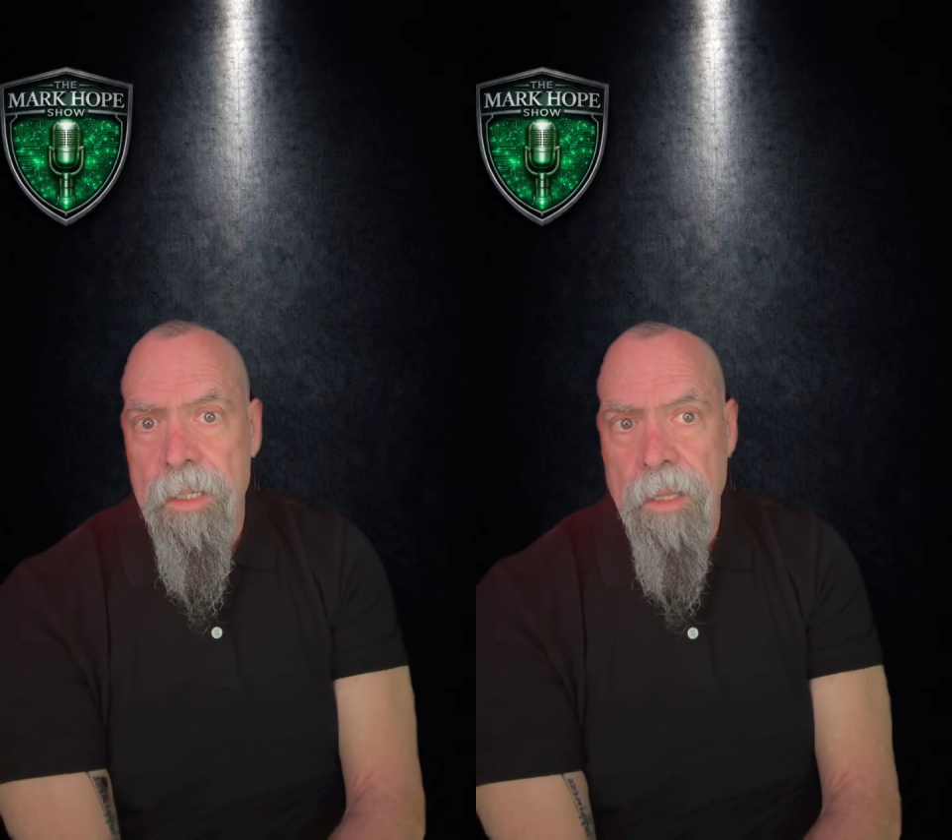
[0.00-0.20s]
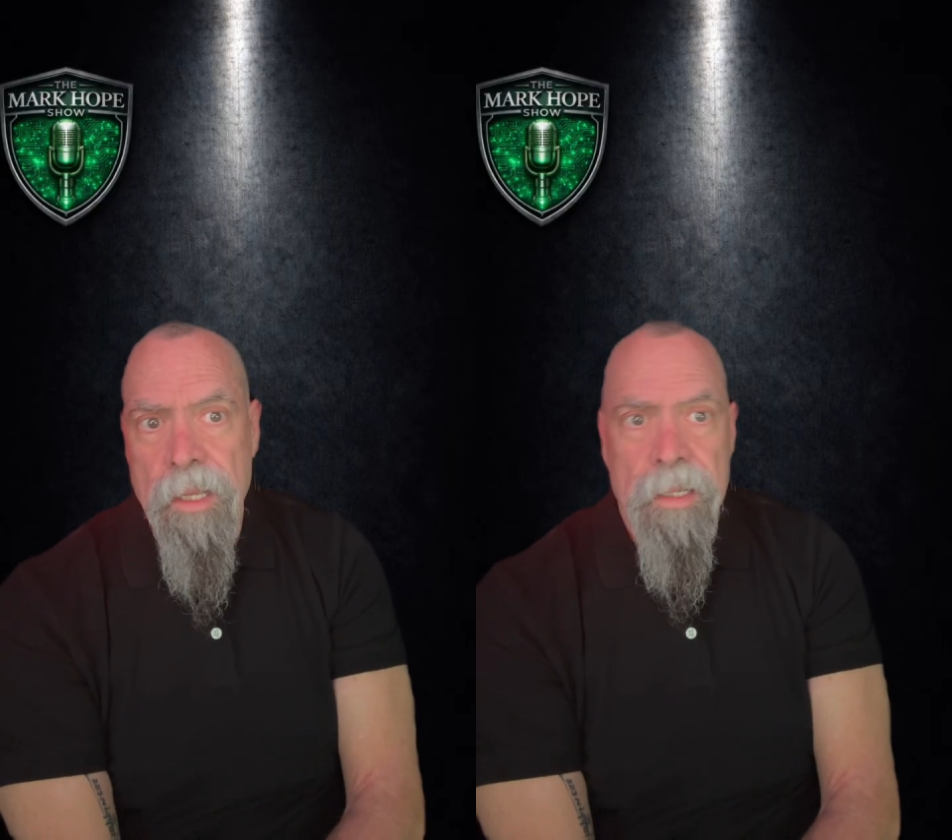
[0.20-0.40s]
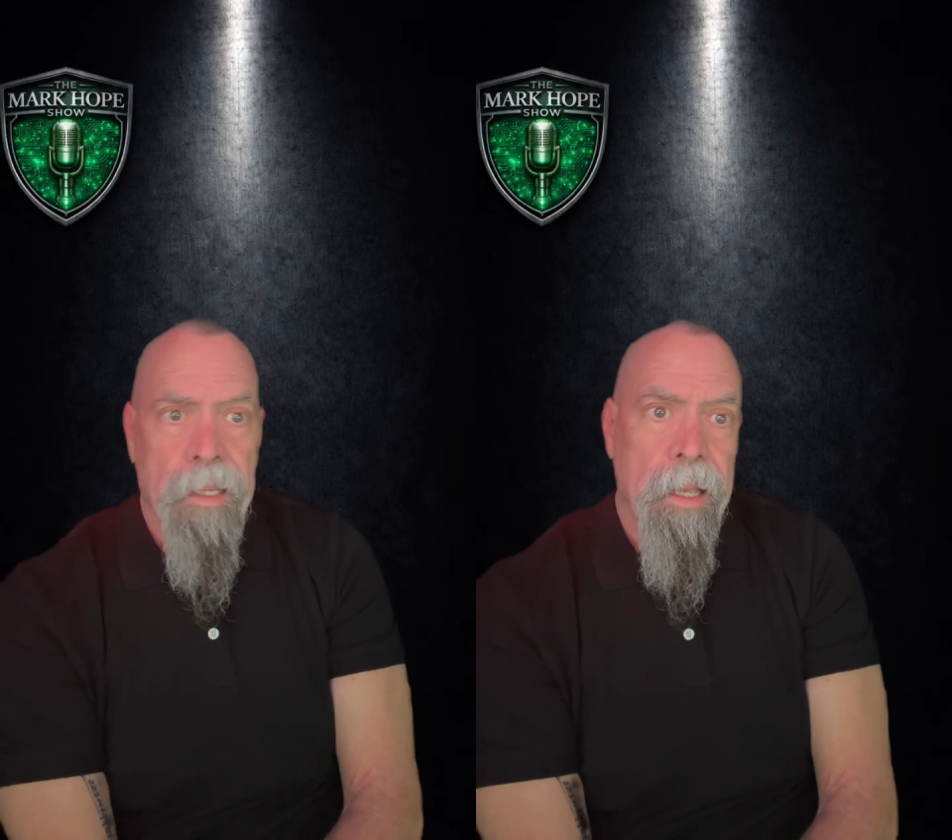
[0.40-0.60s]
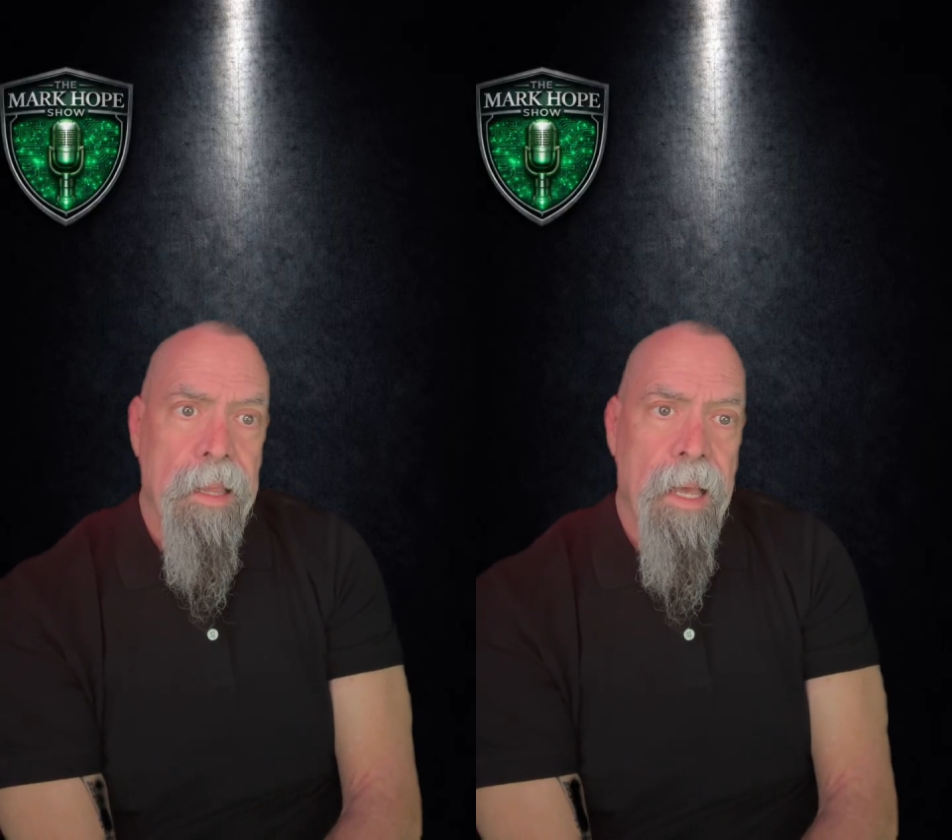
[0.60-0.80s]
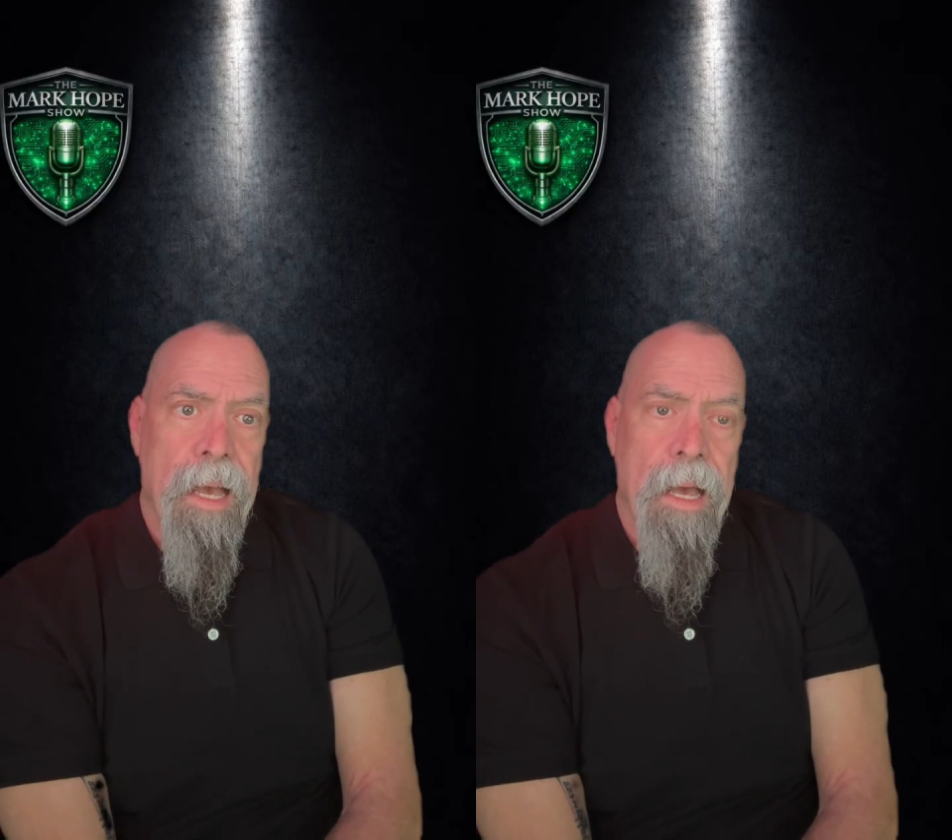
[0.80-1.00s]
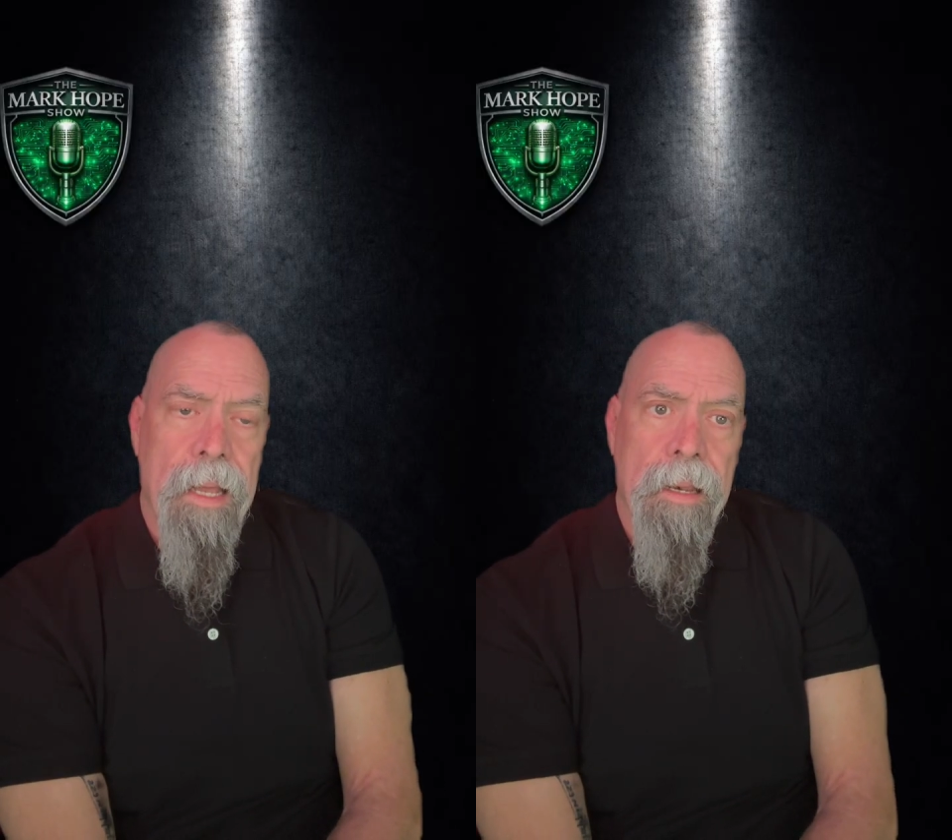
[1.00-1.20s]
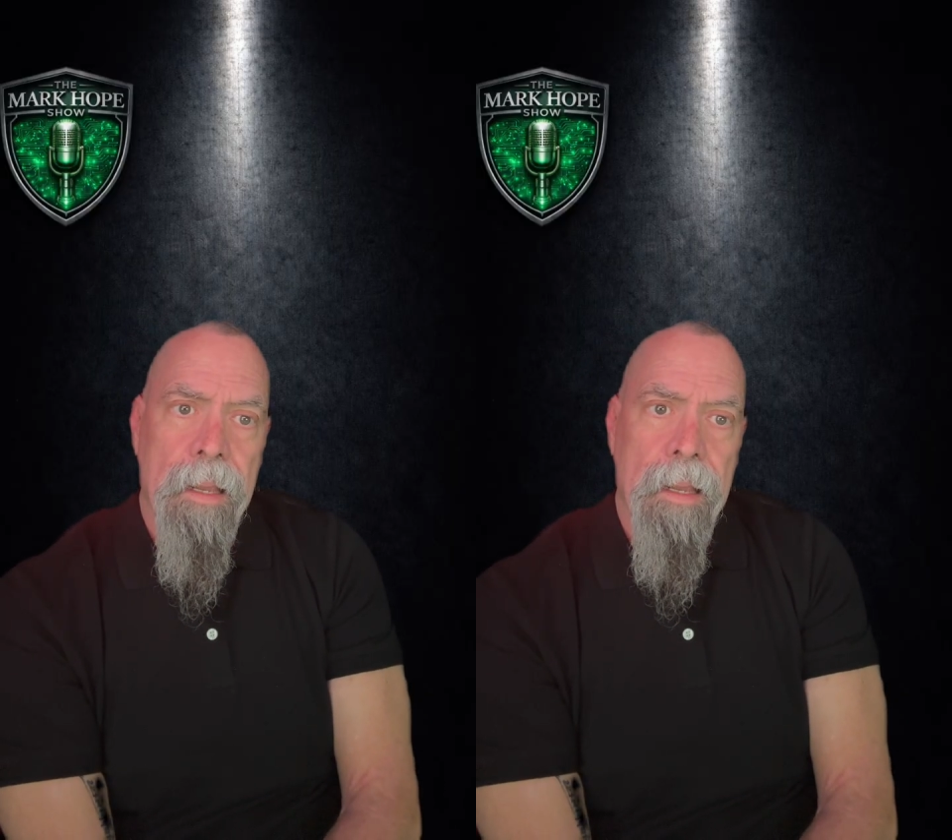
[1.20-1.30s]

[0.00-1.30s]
and things like that,